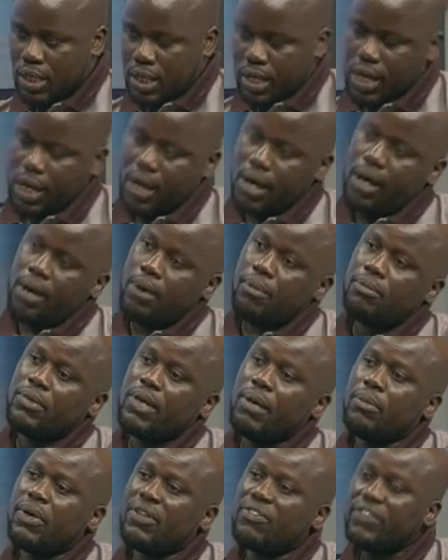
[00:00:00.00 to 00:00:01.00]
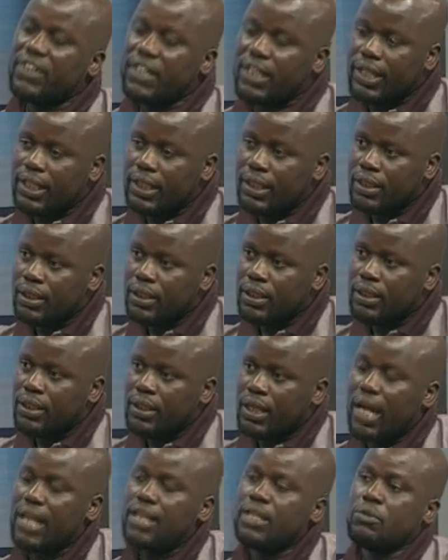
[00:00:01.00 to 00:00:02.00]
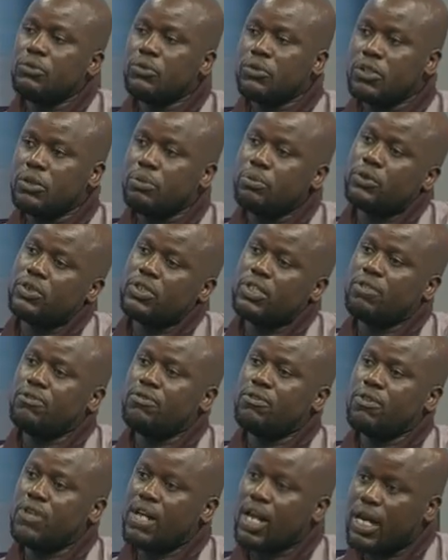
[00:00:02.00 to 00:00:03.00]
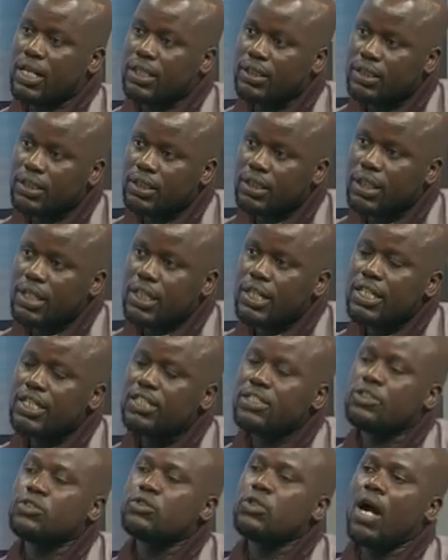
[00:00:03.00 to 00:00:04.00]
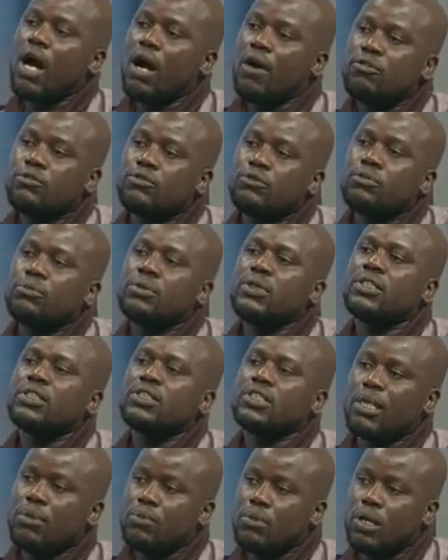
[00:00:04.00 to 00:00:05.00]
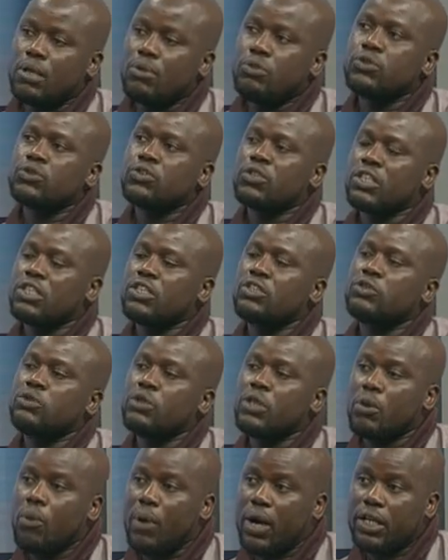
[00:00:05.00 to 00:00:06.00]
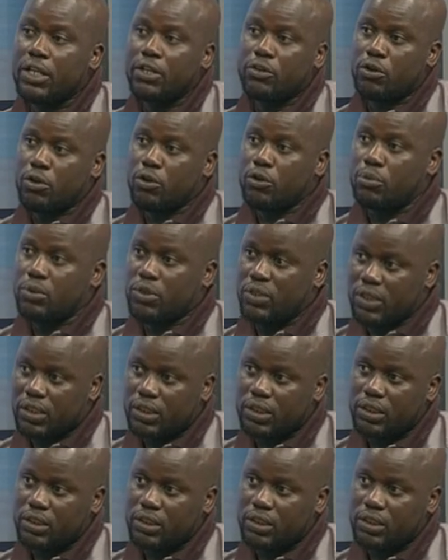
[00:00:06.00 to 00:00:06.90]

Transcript: Number three, and the most important for us, is that you have to be someone who is already doing work in your community.